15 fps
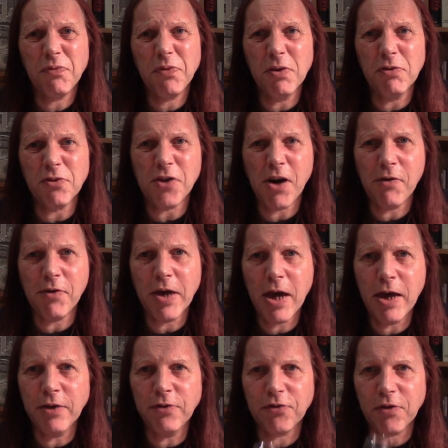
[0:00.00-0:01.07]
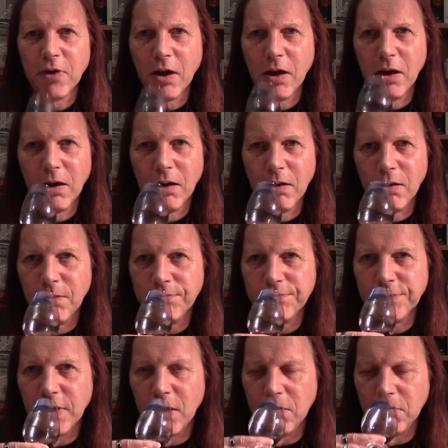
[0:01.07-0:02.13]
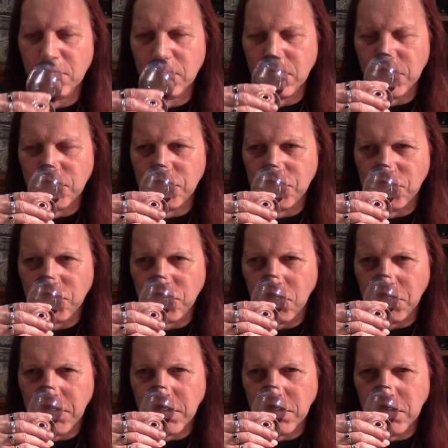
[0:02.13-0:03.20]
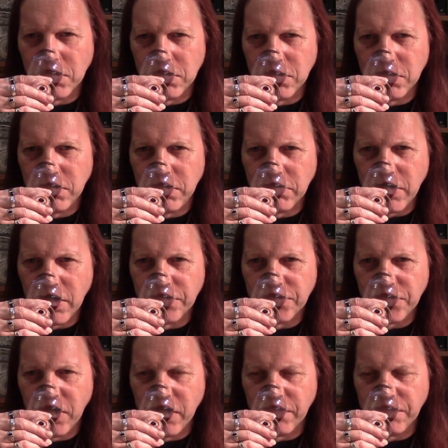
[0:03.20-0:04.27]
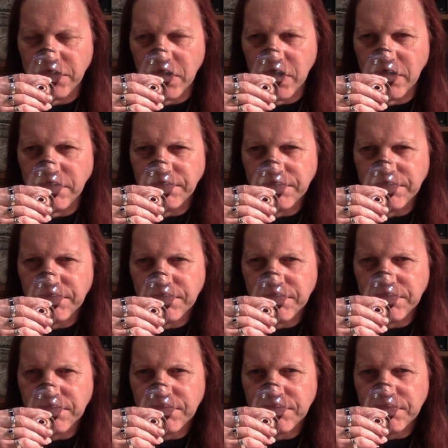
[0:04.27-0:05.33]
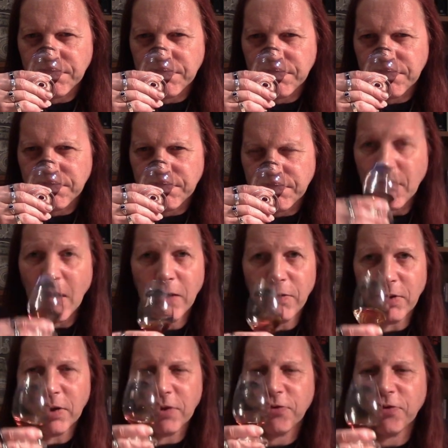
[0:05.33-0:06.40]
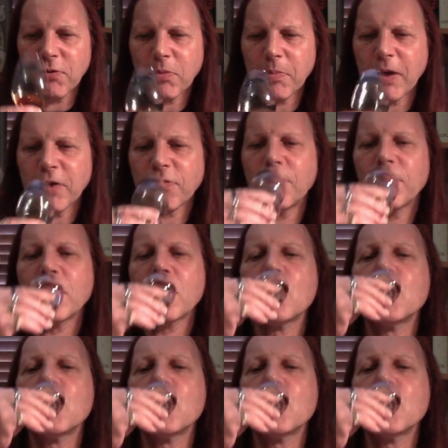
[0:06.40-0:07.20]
for you sherry heads, you know, this is the sort of thing you guys love, you know. Anyway, let's see what Pat's on.